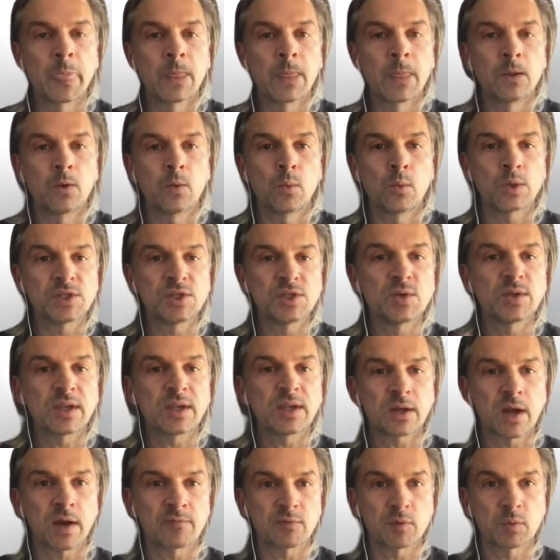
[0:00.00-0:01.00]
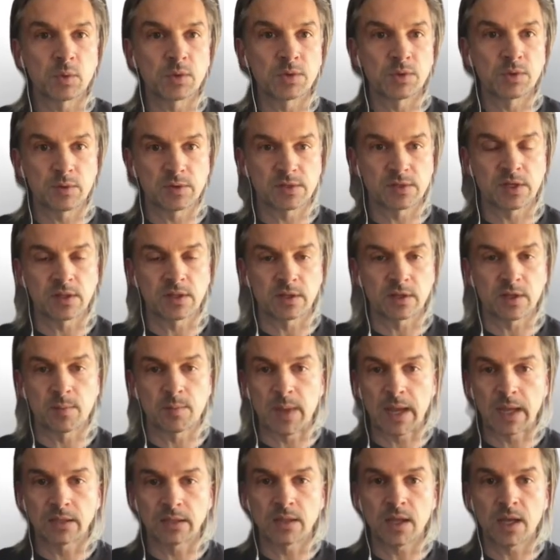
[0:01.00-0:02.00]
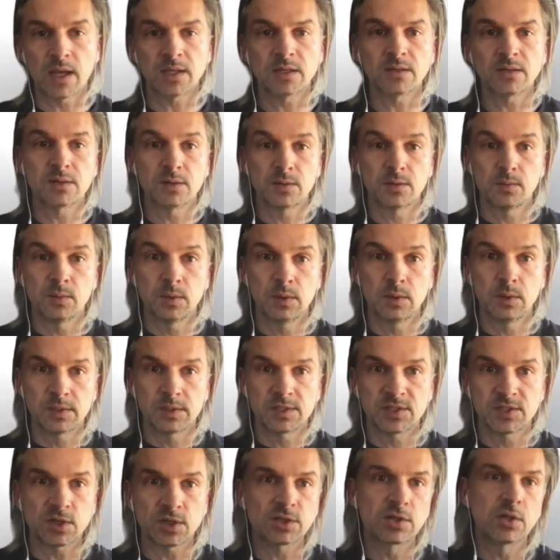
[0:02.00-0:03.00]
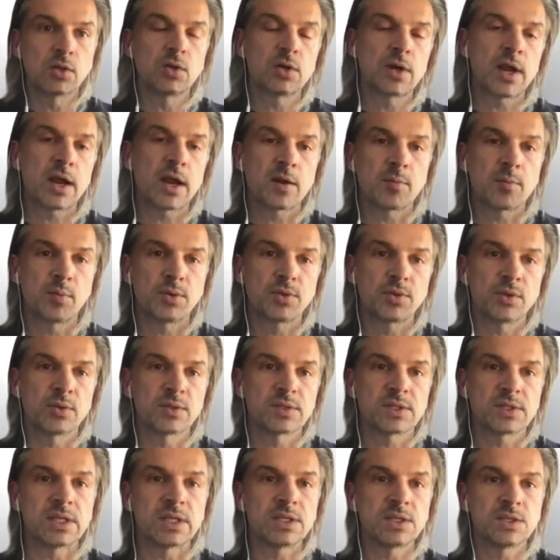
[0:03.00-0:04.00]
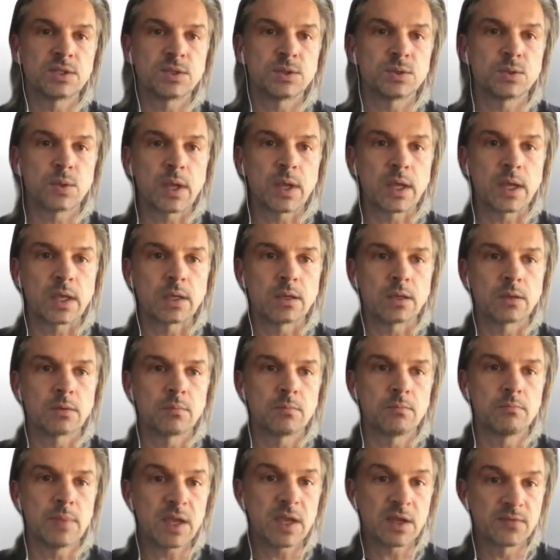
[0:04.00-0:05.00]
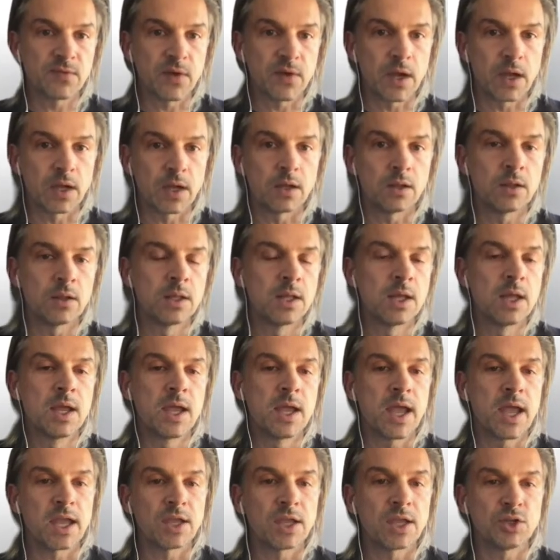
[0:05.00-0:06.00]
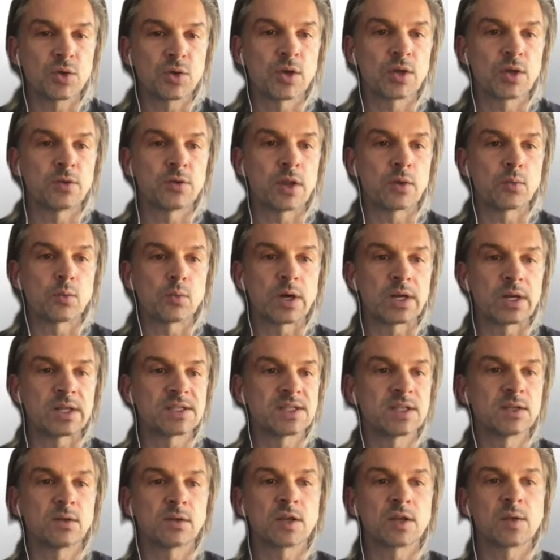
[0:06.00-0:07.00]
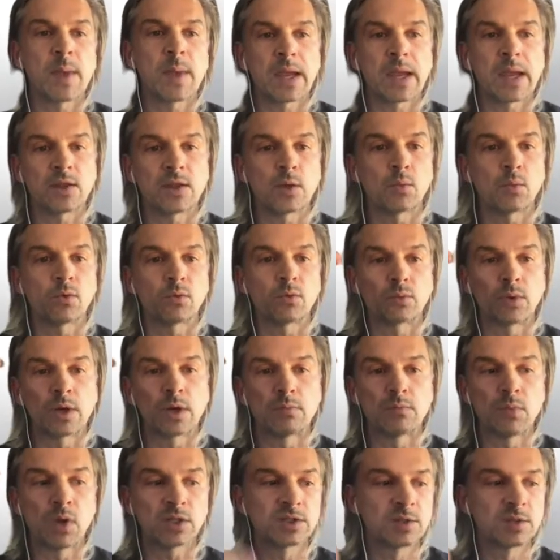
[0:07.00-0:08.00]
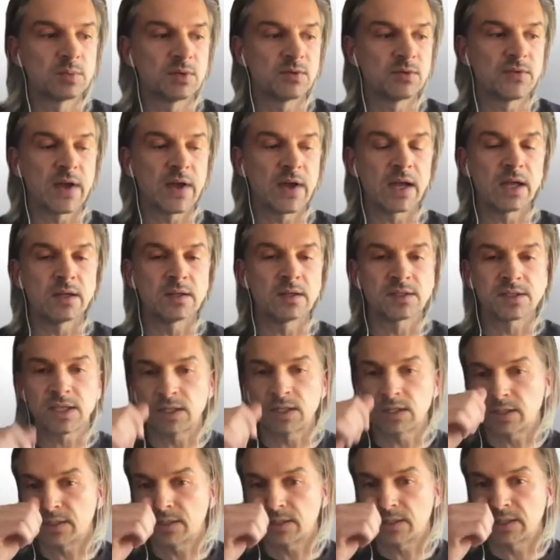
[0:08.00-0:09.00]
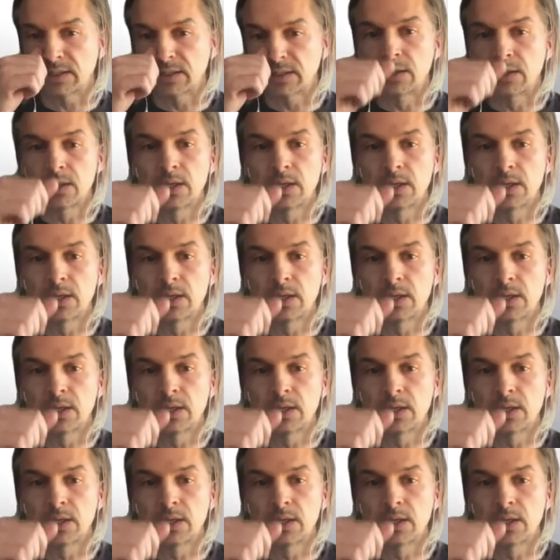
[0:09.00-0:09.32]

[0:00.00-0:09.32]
once you get comfortable with those on the command line, start to learn how to put those into a Makefile, and you can then run a single command that will run multiple files. It can